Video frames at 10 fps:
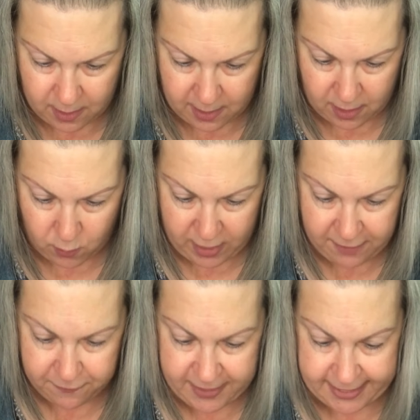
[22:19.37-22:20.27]
Now wait
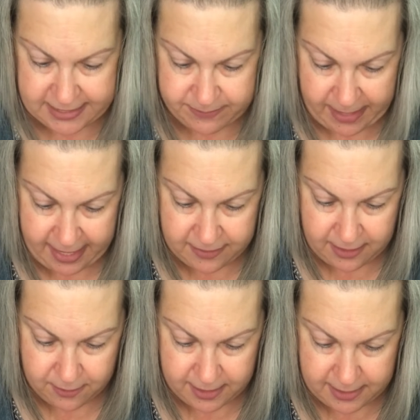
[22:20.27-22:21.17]
for that spot.
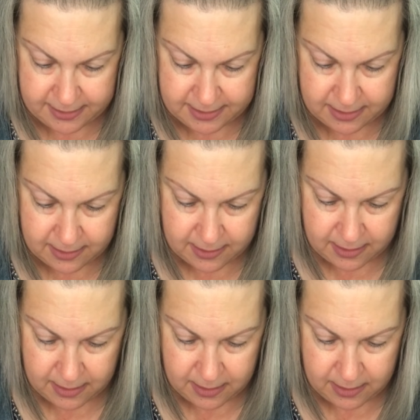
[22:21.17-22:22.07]
There it is.
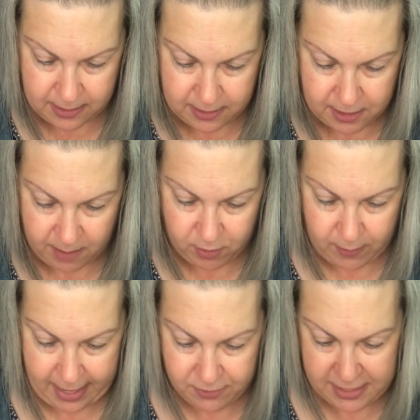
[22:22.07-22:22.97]
To come
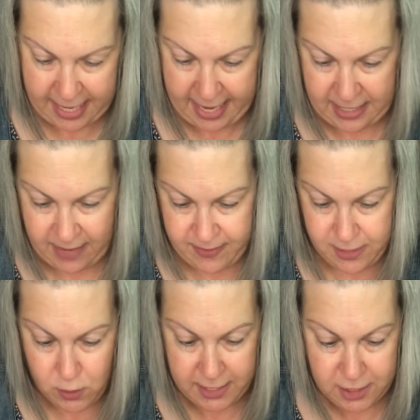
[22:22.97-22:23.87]
around again. And then
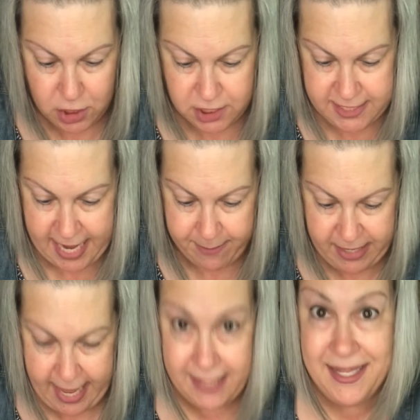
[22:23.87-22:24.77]
you can just dab it
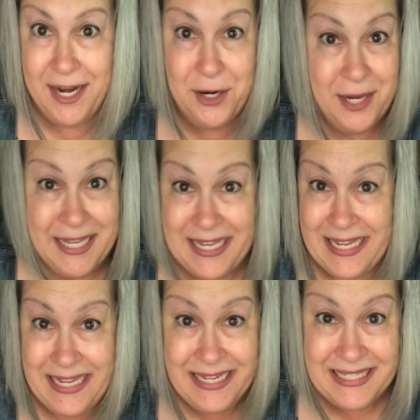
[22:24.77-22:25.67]
on there.
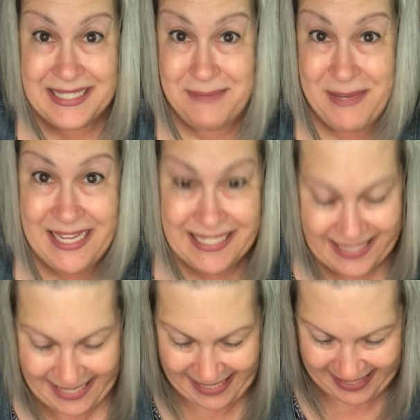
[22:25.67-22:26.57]
Easy
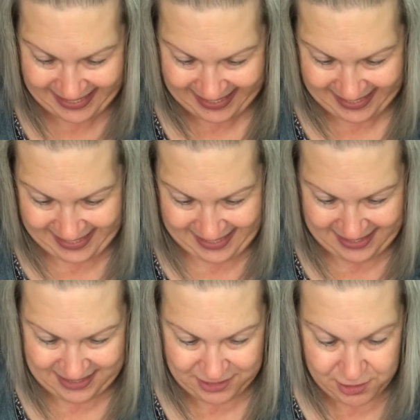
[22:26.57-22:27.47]
peasy.
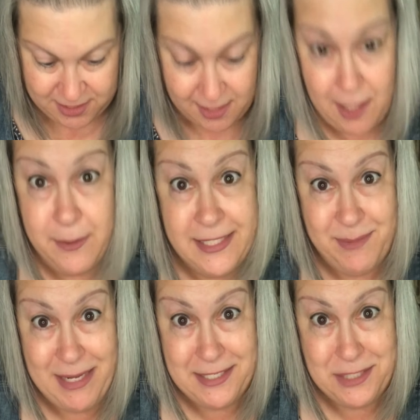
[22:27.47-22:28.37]
Just like our Easy
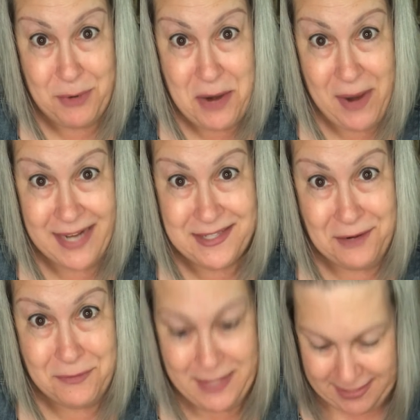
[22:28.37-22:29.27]
Peasy Spray Wax, huh,
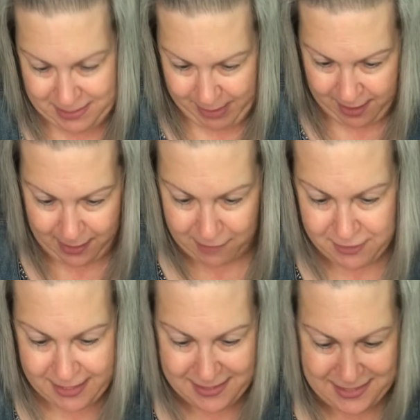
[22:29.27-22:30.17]
from Dixie Belle.
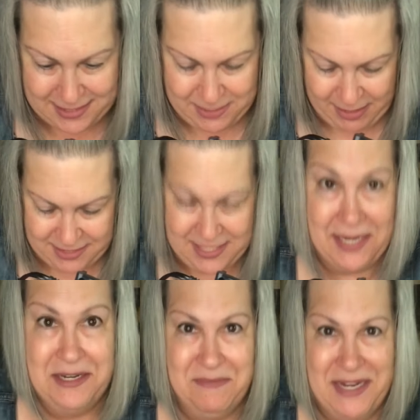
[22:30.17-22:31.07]
Everything's a Dixie Belle
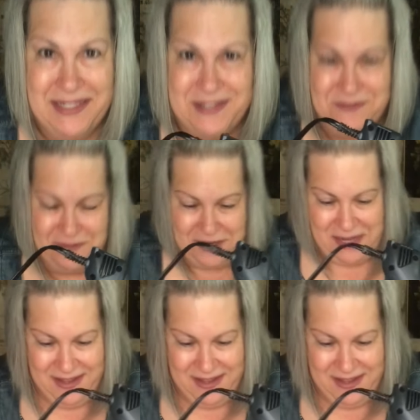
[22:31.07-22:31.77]
saying to me. It's so funny.